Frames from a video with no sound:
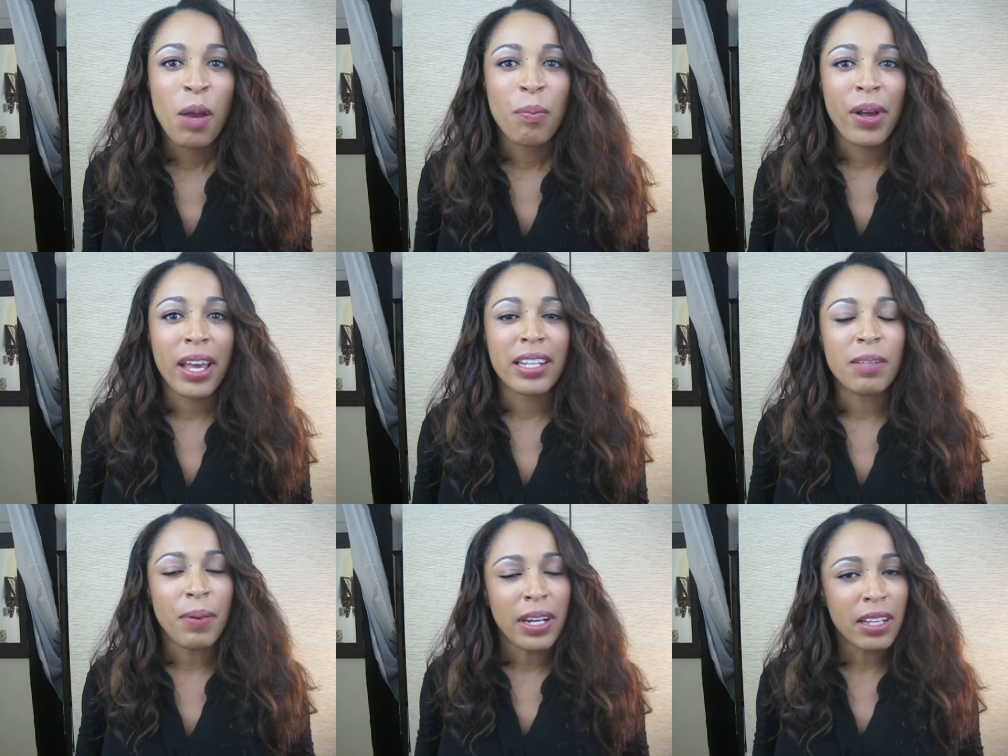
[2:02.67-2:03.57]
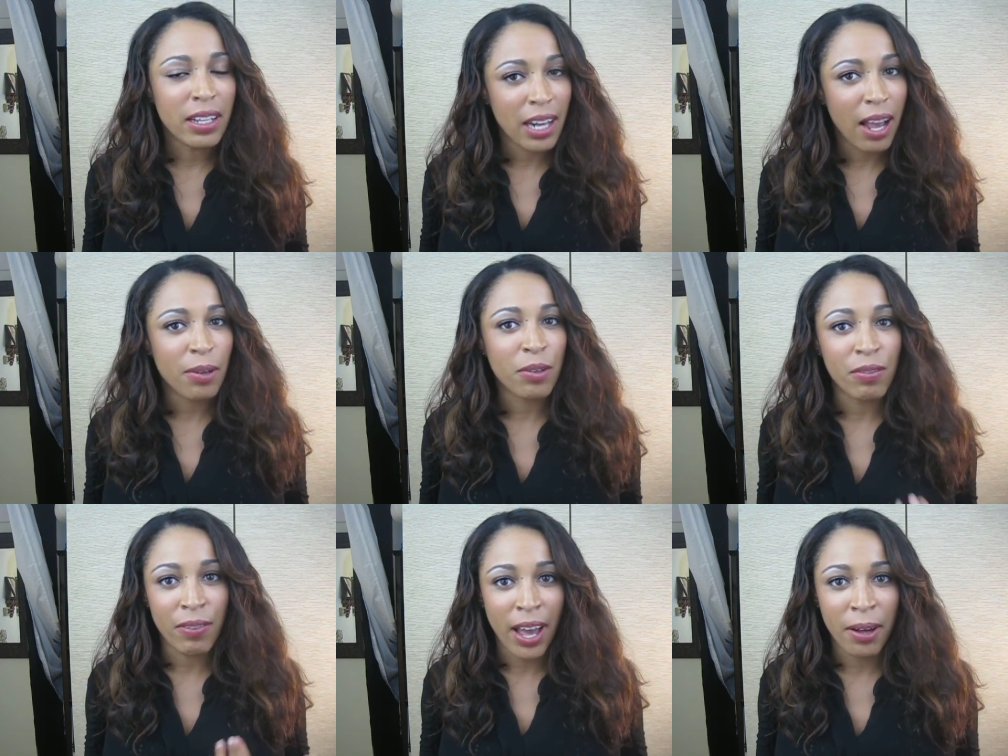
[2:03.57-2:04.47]
But depending on how you
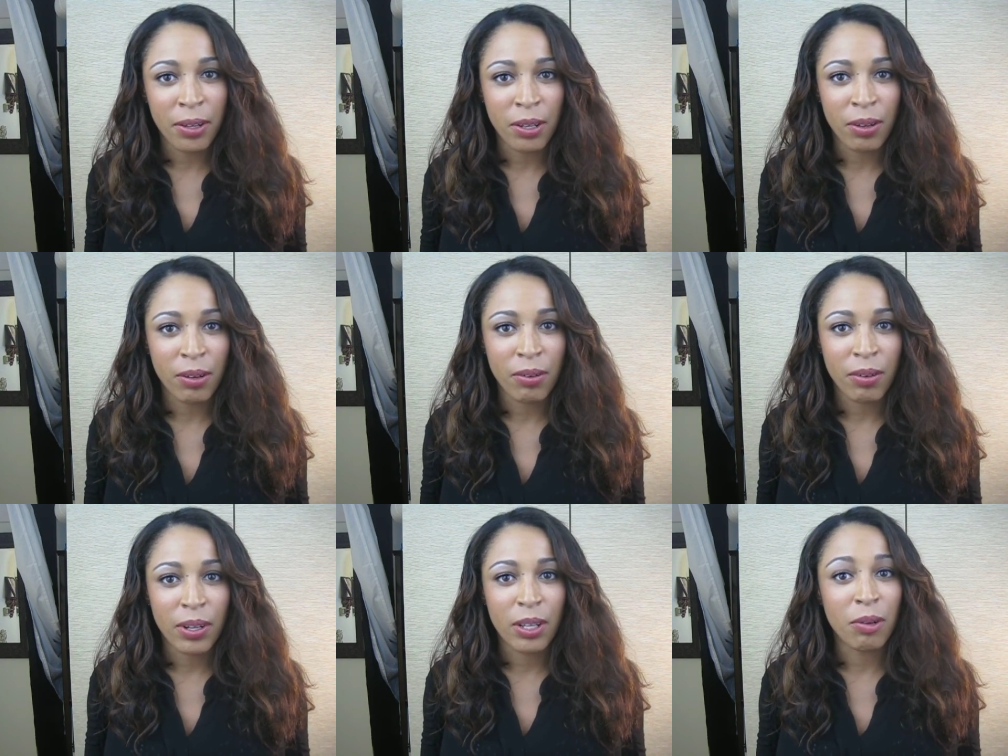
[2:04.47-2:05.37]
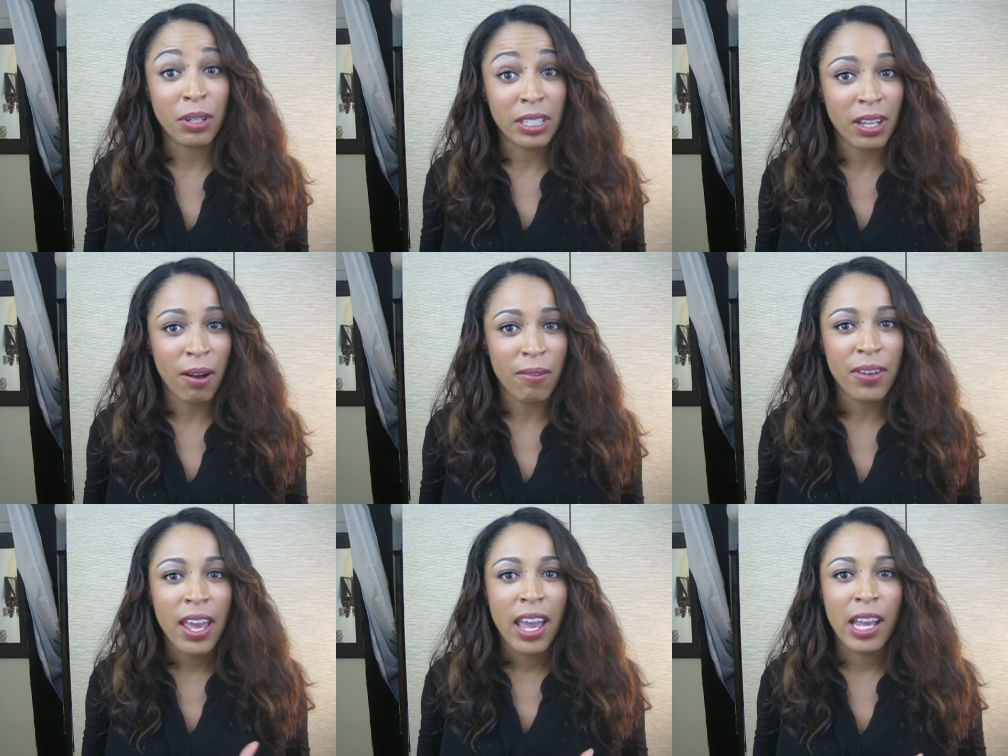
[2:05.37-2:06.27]
value yourself
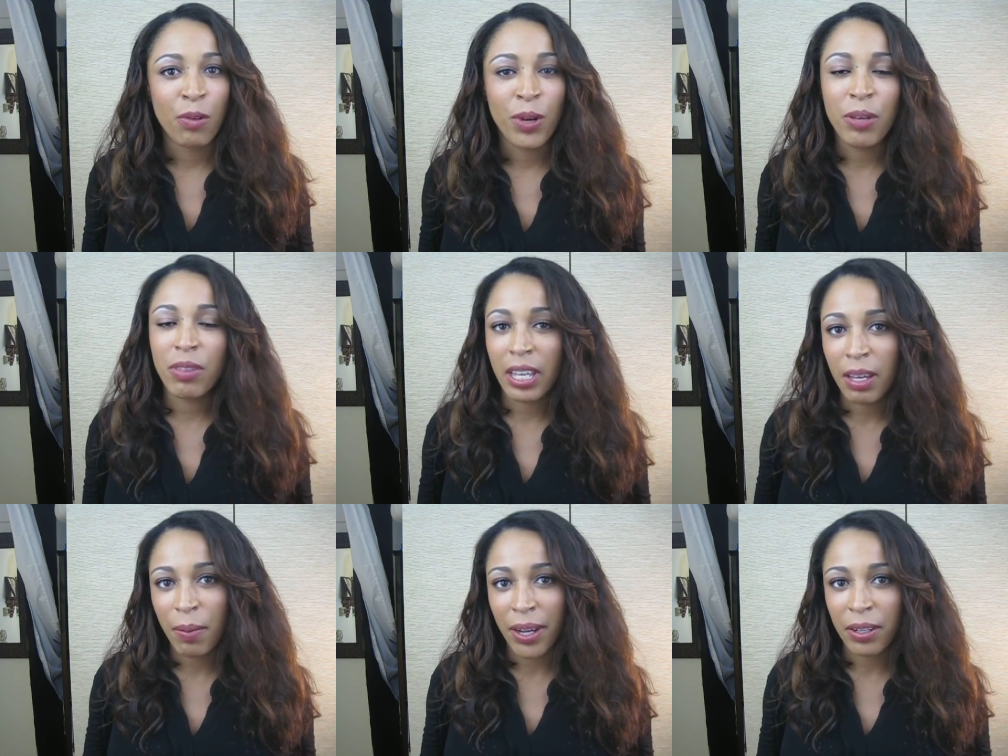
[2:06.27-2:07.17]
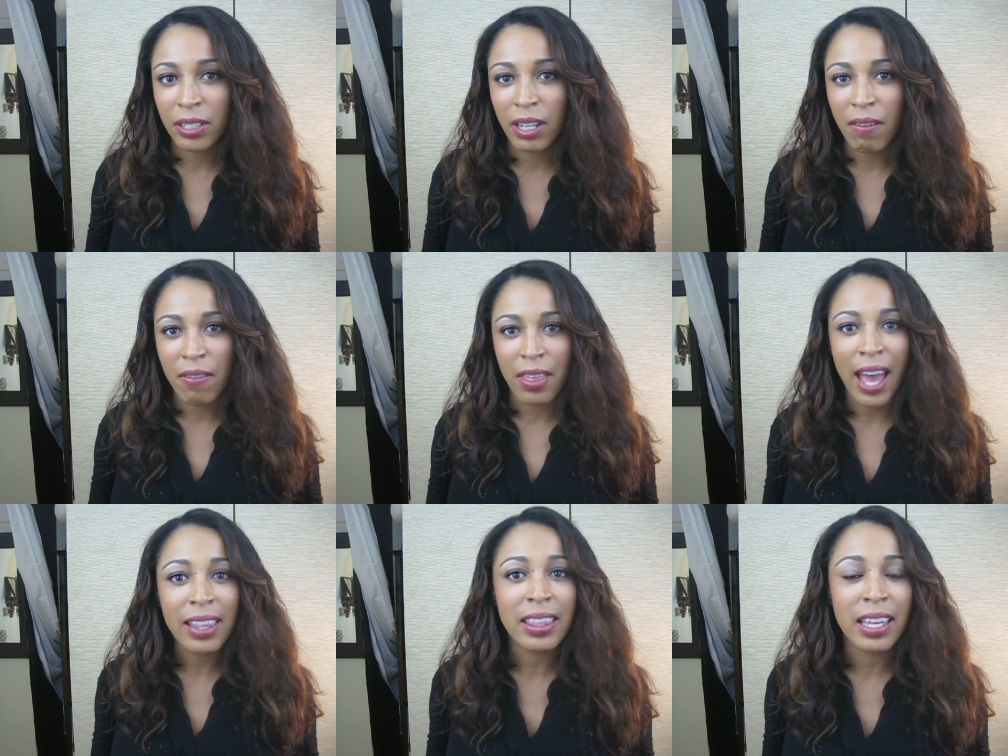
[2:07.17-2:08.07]
and what you think about yourself,
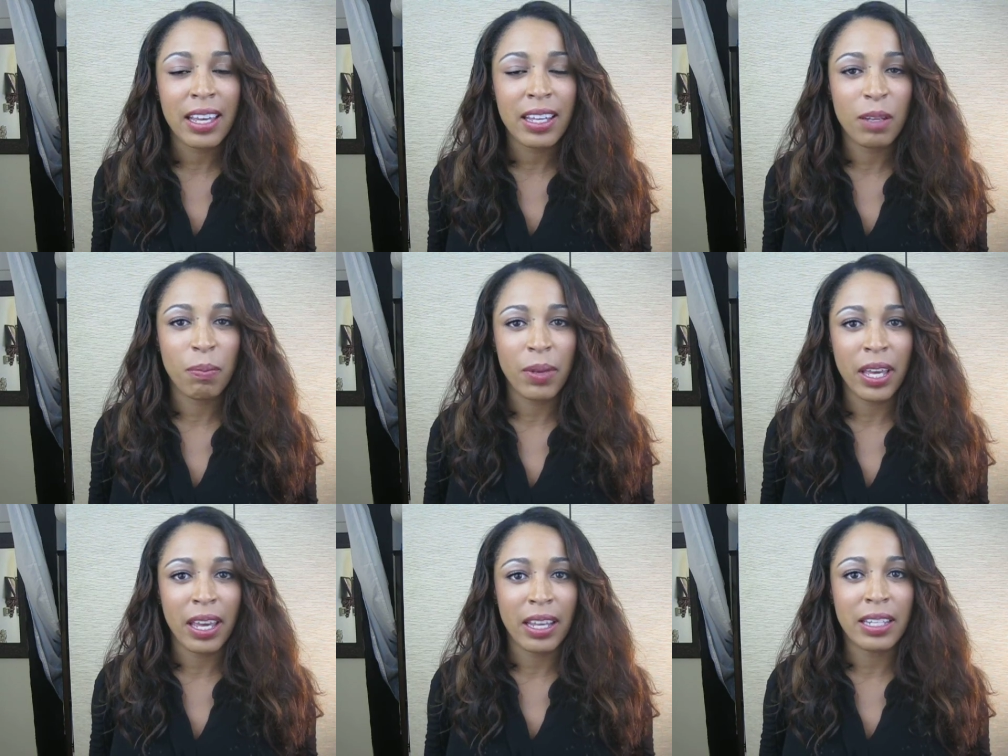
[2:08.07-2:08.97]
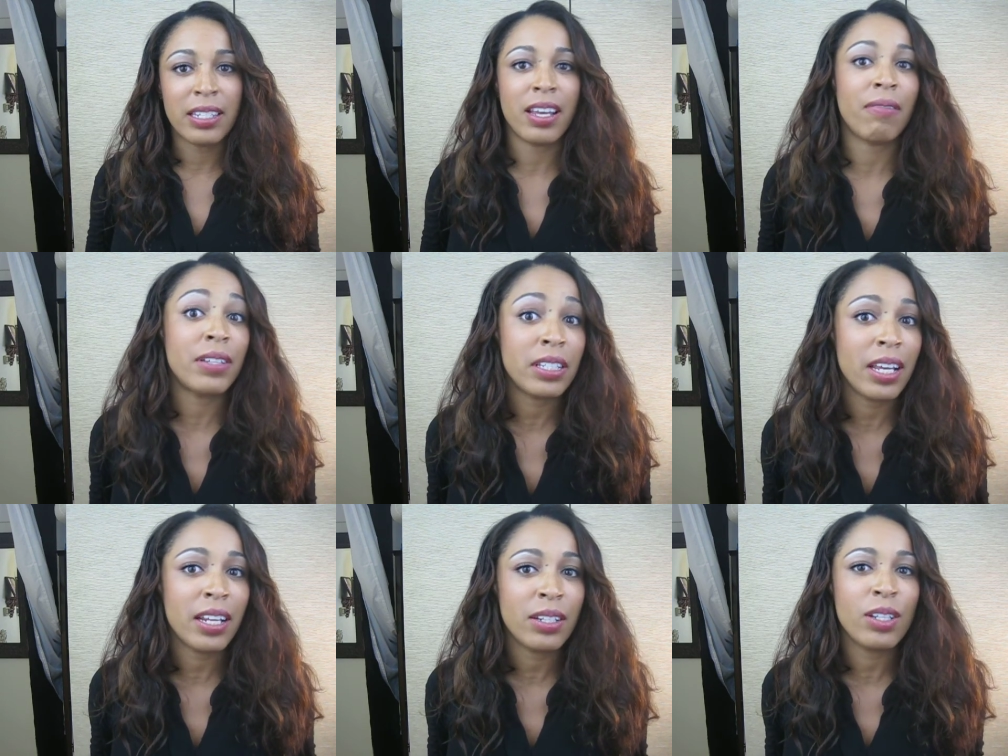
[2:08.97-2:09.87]
that thing could be
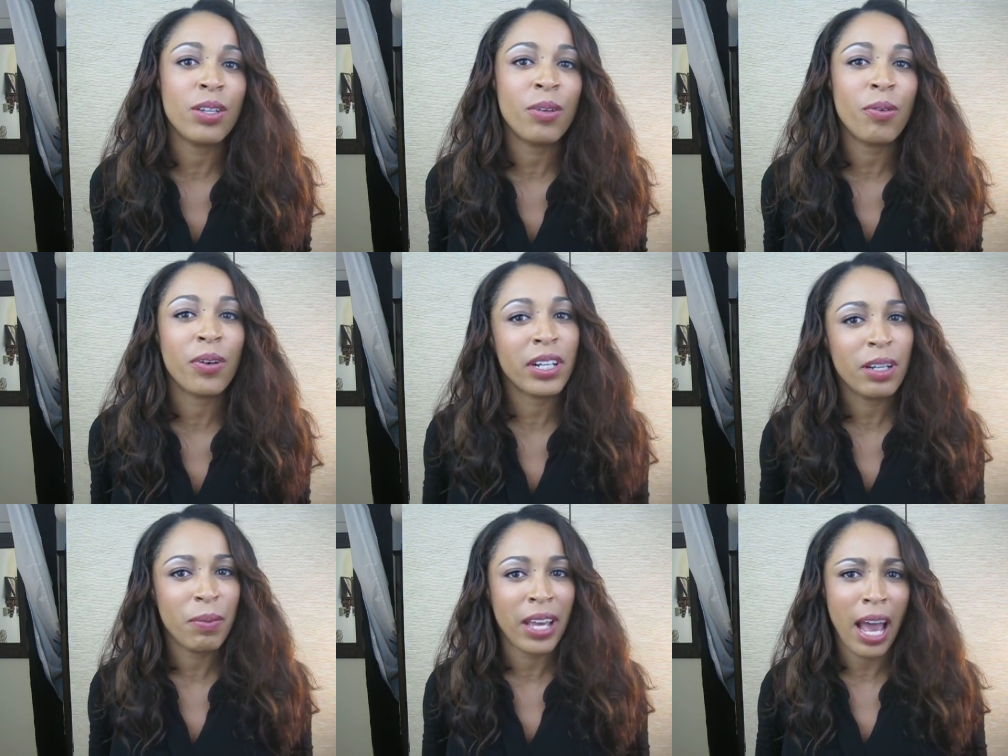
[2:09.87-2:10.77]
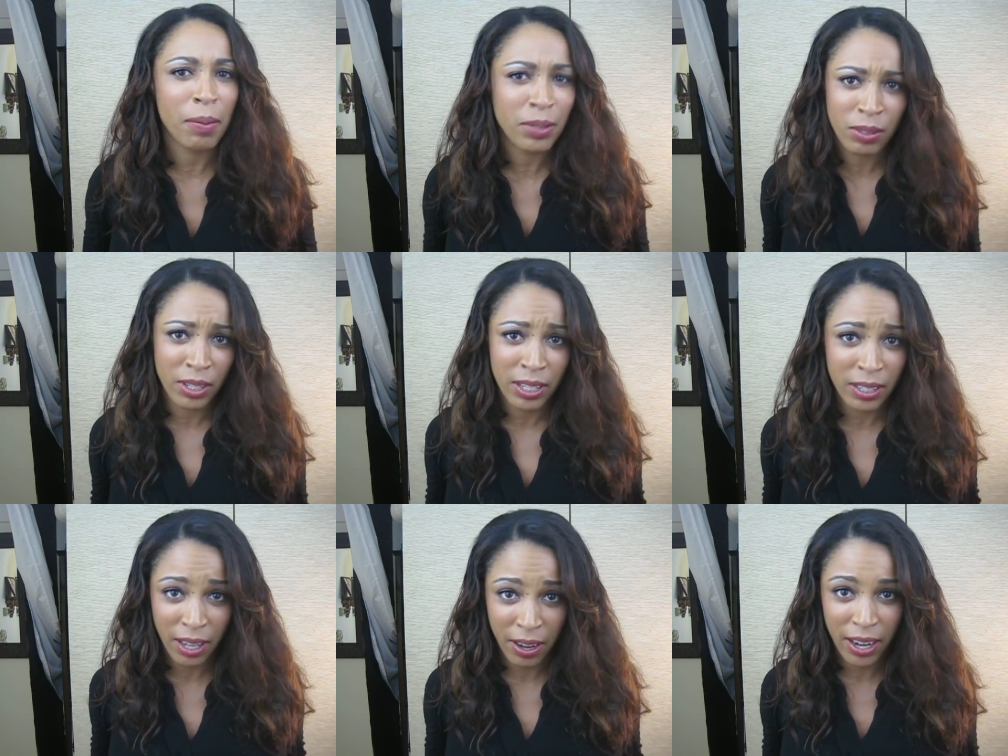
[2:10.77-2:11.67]
devastating to you, or it could be absolutely
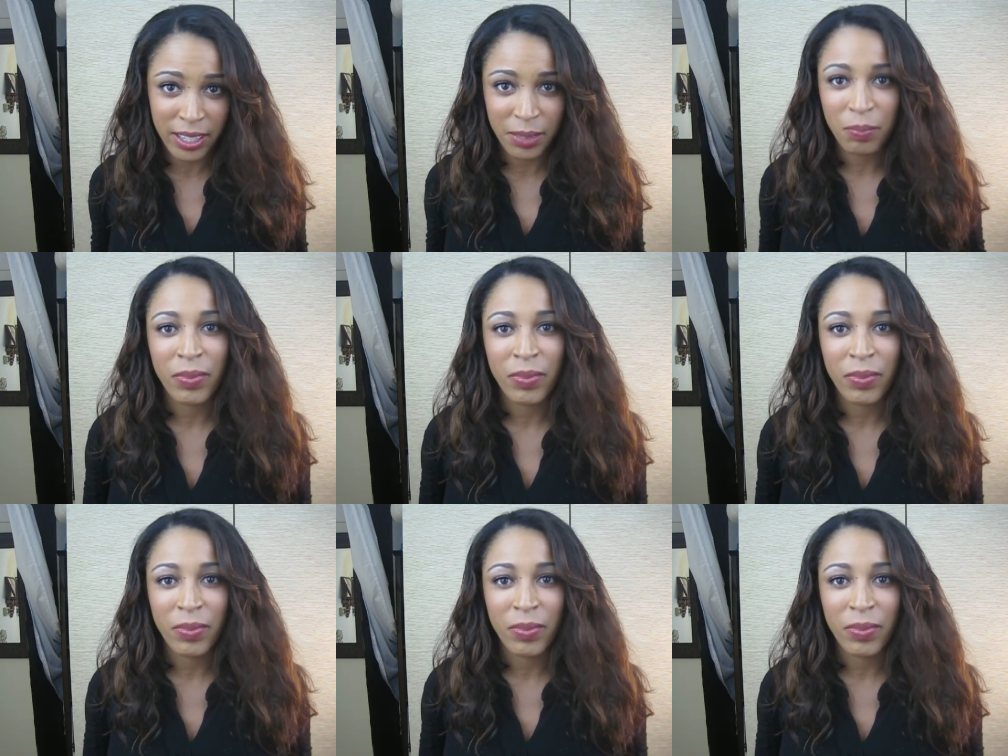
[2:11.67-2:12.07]
hilarious.